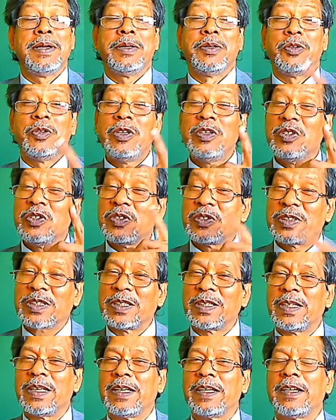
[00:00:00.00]
This is the
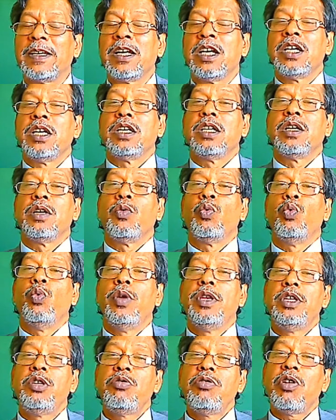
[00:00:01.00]
thing.
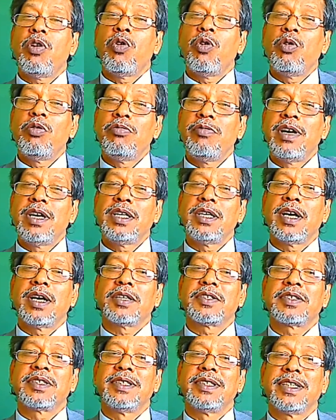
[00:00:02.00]
when you're already
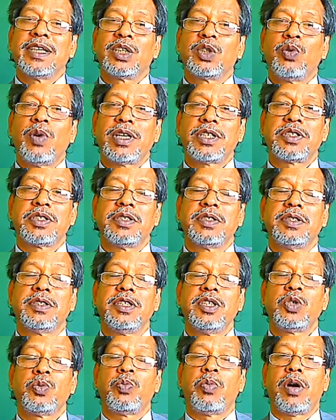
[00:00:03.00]
asking a question,
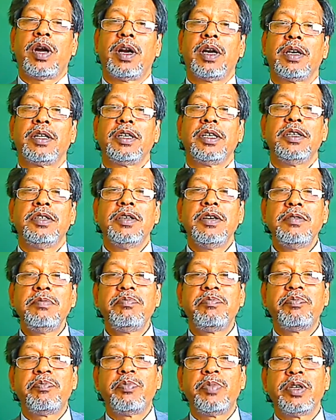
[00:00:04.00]
this part, you
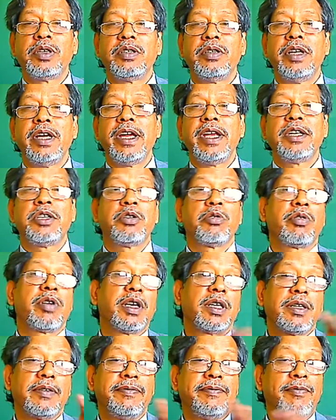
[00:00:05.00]
don't put
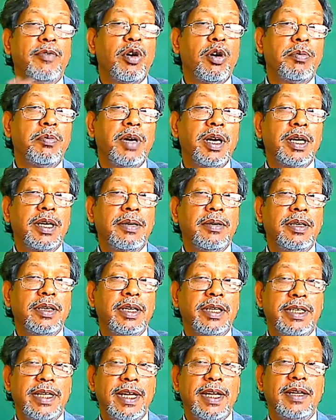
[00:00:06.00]
interrogative form
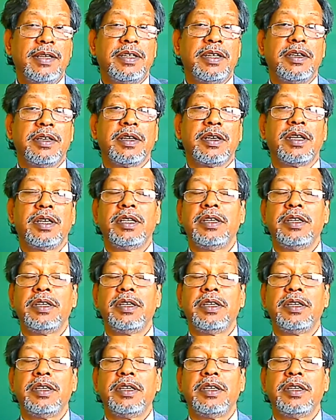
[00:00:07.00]
again here.